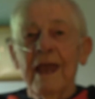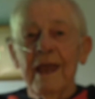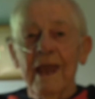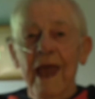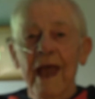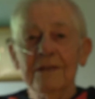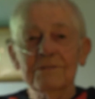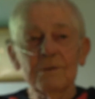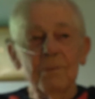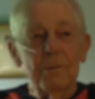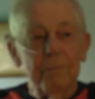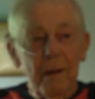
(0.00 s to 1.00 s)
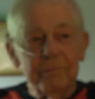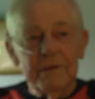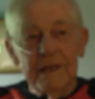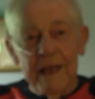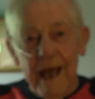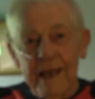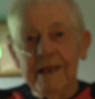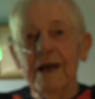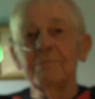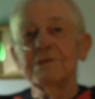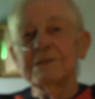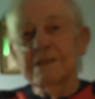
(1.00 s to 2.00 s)
And actually, we bumped into the guy
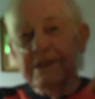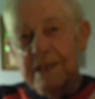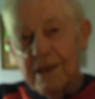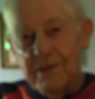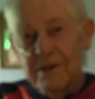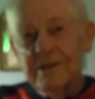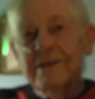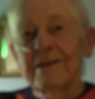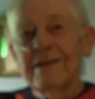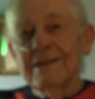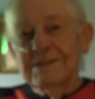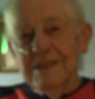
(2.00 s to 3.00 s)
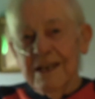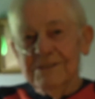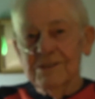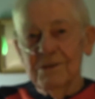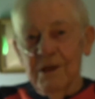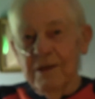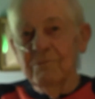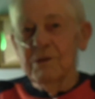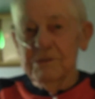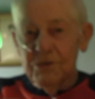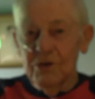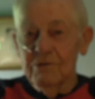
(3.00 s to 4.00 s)
coming to the other section, and
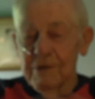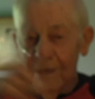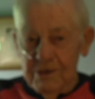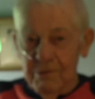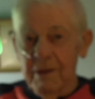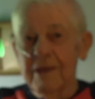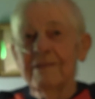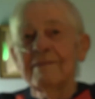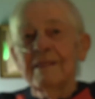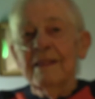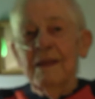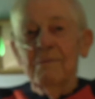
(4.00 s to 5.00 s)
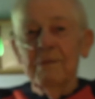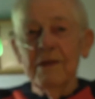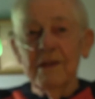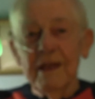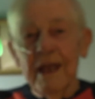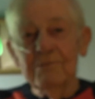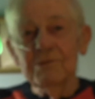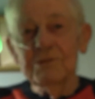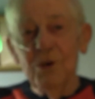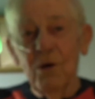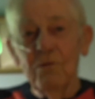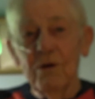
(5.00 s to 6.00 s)
we turned around and go back. By the night
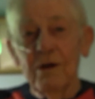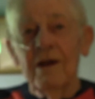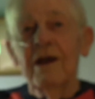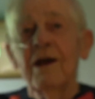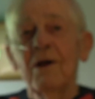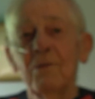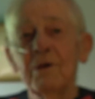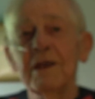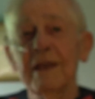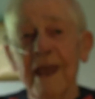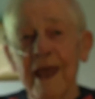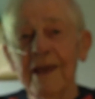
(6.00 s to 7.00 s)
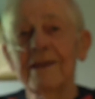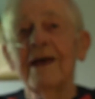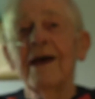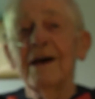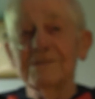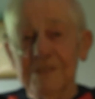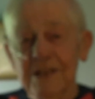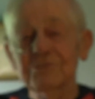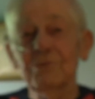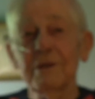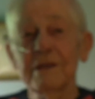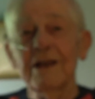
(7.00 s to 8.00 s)
was over, we had had a
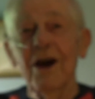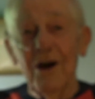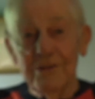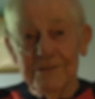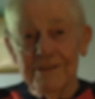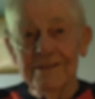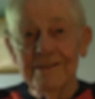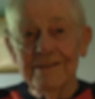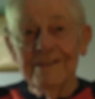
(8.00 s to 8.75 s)
sexual encounter.